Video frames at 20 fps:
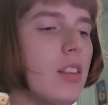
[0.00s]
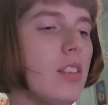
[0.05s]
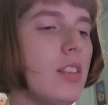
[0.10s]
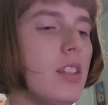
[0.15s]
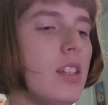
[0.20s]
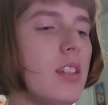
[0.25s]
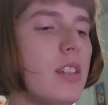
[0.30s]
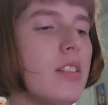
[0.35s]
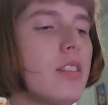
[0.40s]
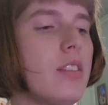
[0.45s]

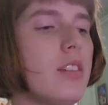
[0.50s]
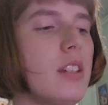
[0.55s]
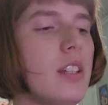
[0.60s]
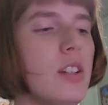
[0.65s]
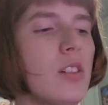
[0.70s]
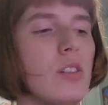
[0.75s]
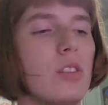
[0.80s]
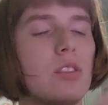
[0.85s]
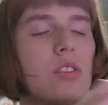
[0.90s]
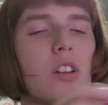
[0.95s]
These
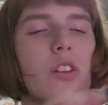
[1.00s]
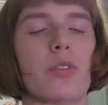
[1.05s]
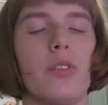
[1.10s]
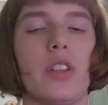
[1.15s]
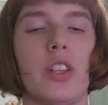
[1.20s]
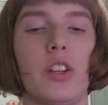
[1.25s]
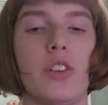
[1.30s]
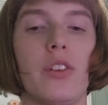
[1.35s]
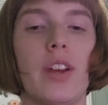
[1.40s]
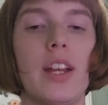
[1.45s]
needles are
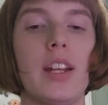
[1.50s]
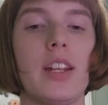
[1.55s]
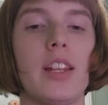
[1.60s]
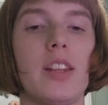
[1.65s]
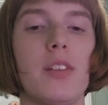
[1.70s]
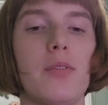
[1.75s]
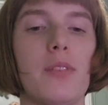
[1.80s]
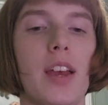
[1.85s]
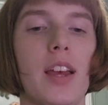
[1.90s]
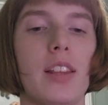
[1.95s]
really great
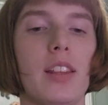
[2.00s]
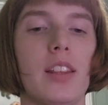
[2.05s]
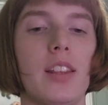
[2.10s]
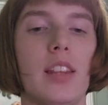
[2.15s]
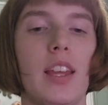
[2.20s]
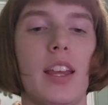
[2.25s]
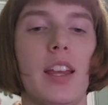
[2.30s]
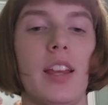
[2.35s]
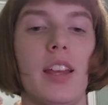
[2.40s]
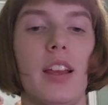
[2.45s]
in the fact
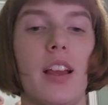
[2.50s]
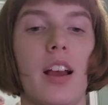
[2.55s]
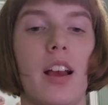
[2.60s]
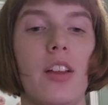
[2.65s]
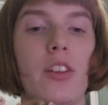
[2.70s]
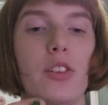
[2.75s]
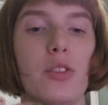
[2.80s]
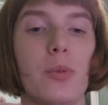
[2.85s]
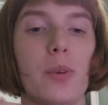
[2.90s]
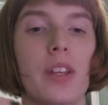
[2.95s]
that they
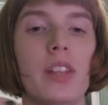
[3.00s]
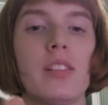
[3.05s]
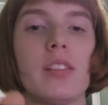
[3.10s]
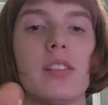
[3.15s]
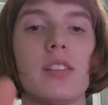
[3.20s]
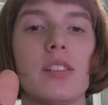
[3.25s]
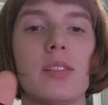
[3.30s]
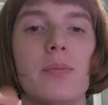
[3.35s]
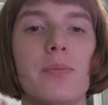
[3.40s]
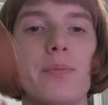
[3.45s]

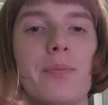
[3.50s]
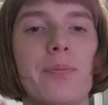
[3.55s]
untwist.